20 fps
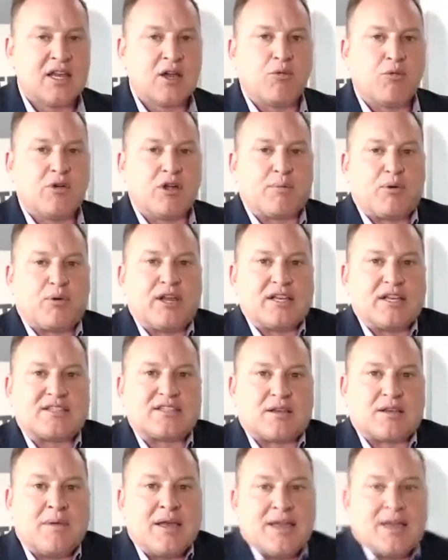We were putting
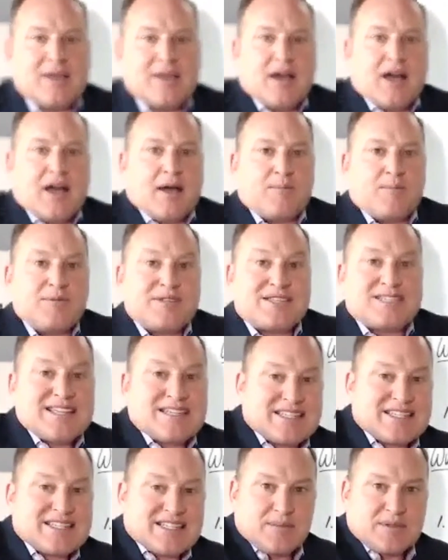some
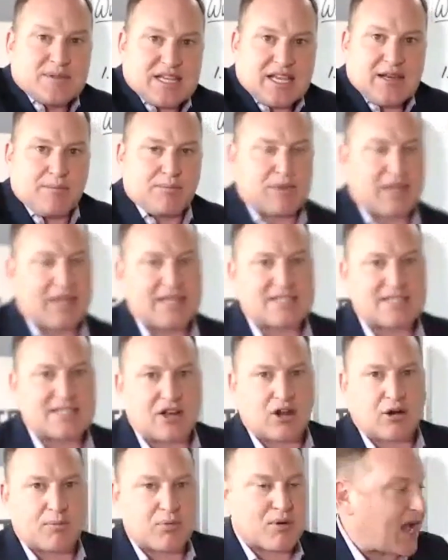systems in place
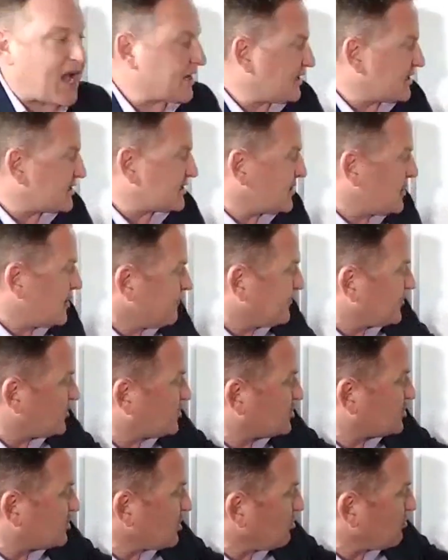in her practice
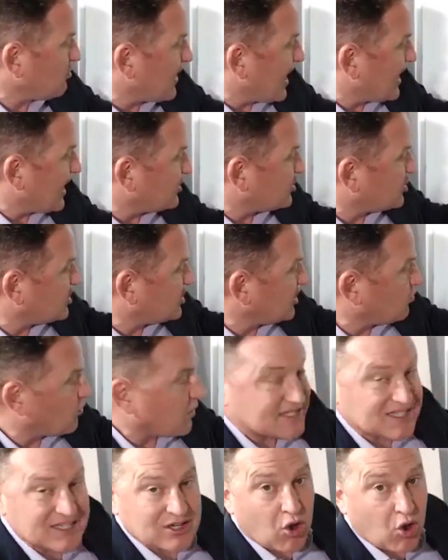so that she
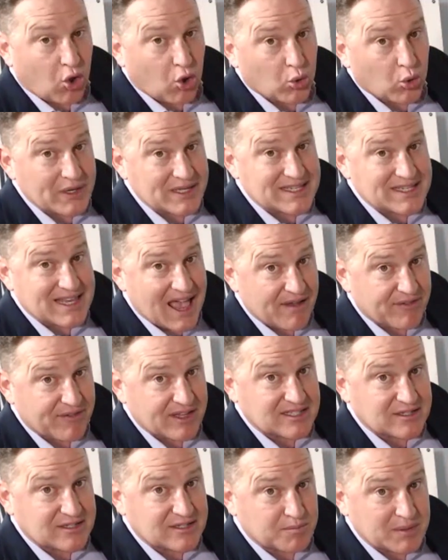wasn't always
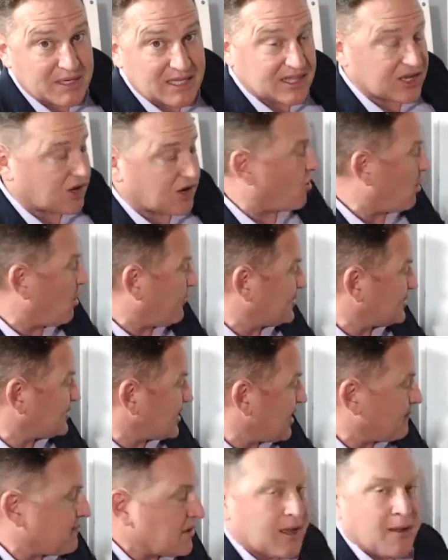having to be there all the
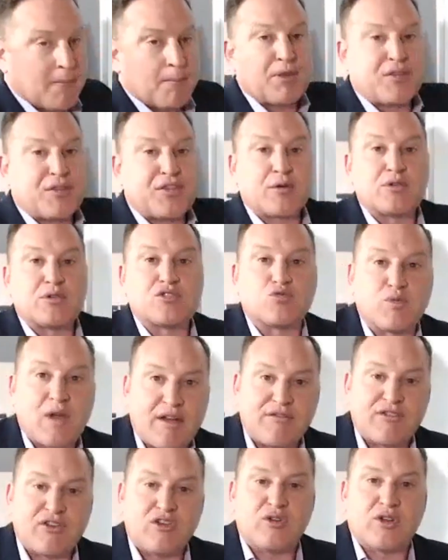time, but there was
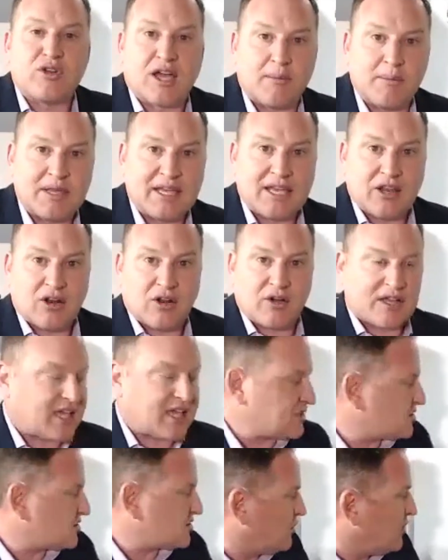revenue coming in,
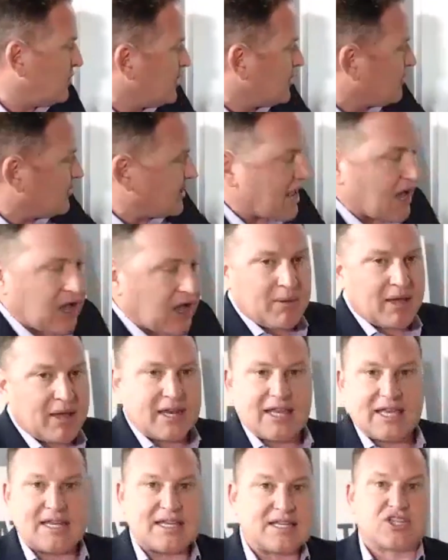okay? So now
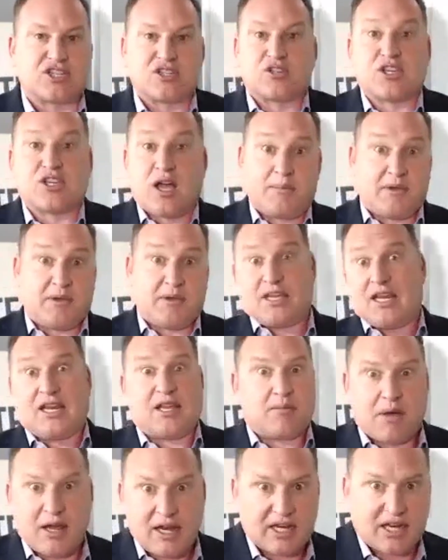money is just
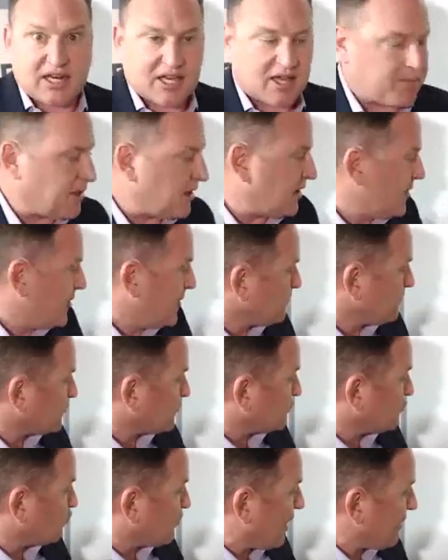getting money to come in.
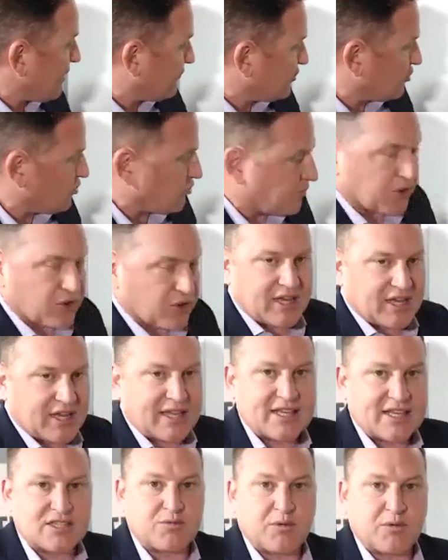Revenue
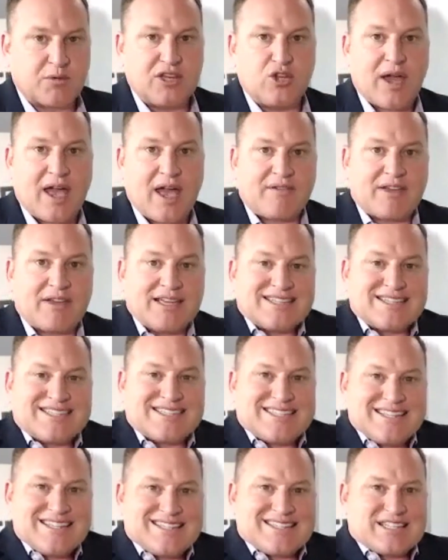building is when you have a
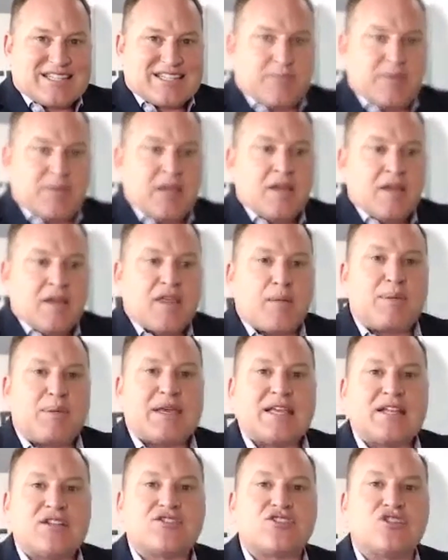system that
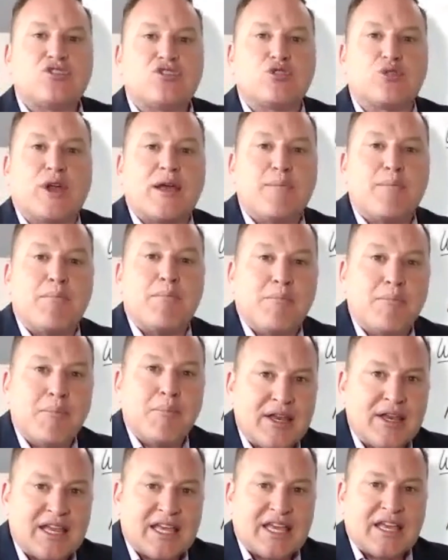begins to create
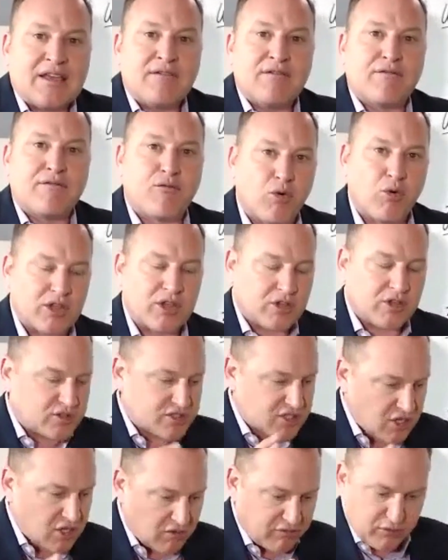money for you.
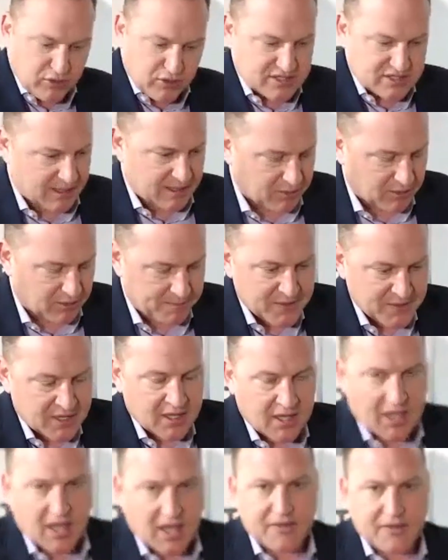So, for example,
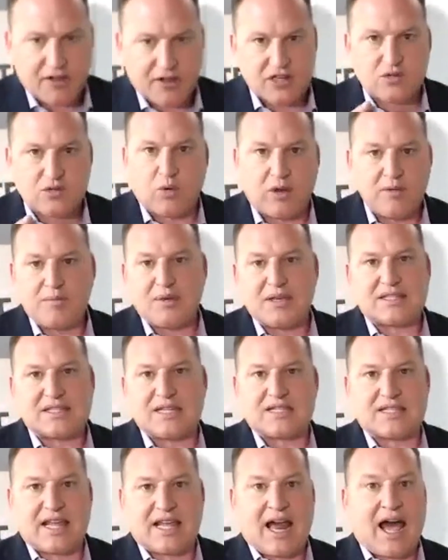there's one
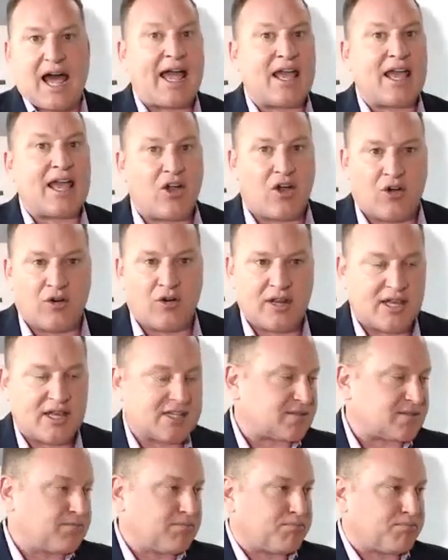business that I own.
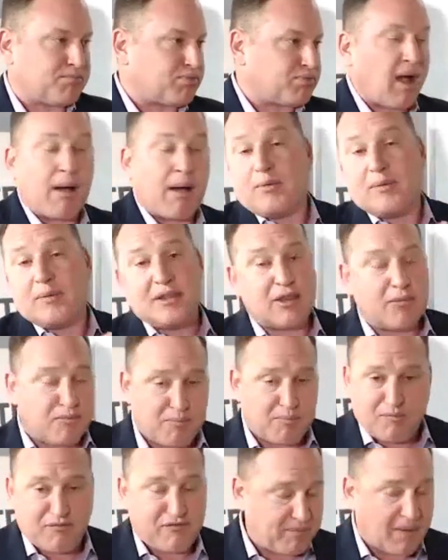It's probably
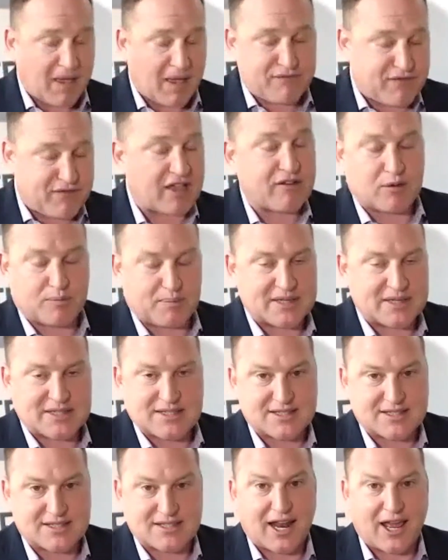my favorite
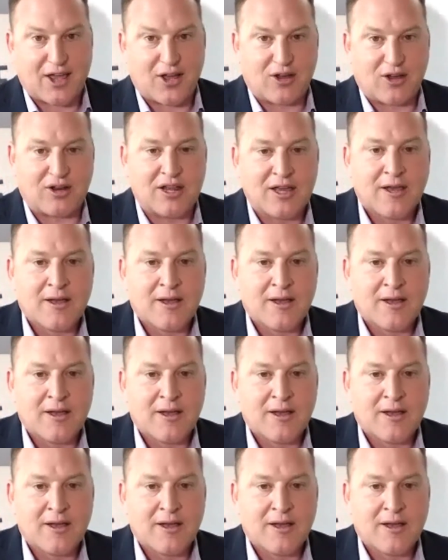business that I own.